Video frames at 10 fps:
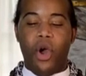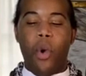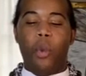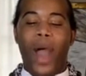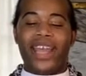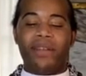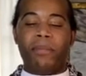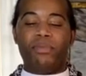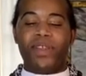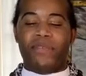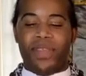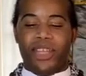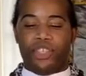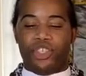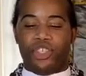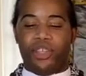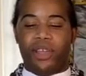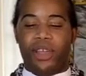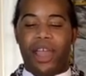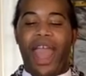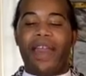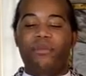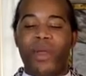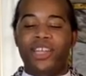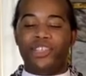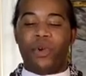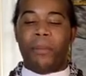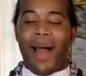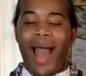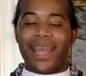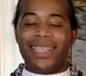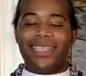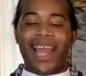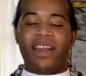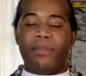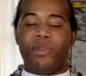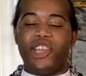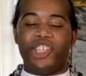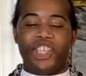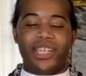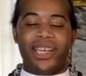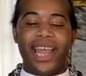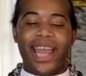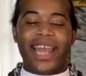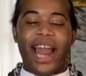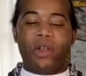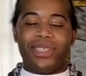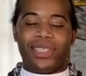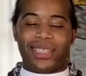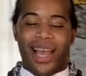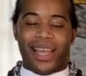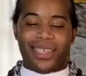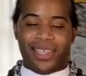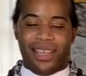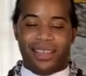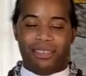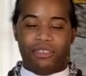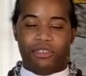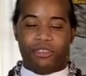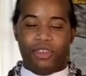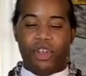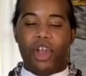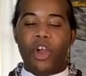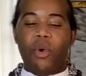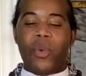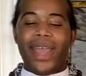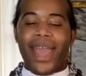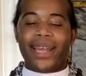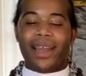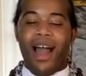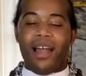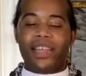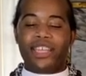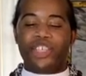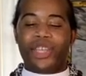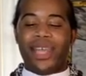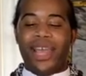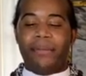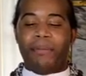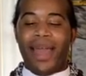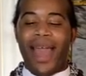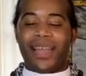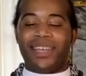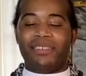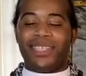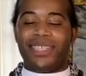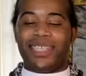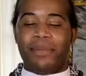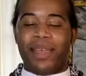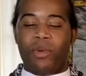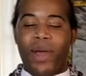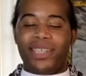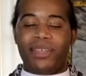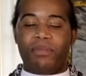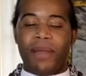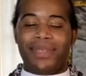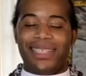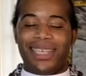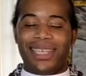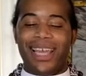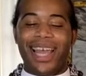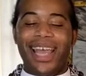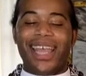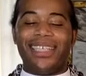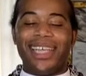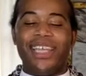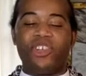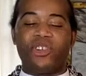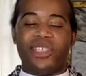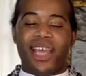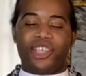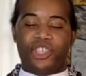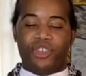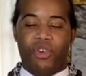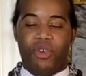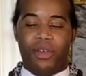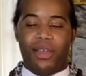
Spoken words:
white privilege, and racial bias and oppression in our society. We acknowledge the impact of systemic white supremacy is intersectional,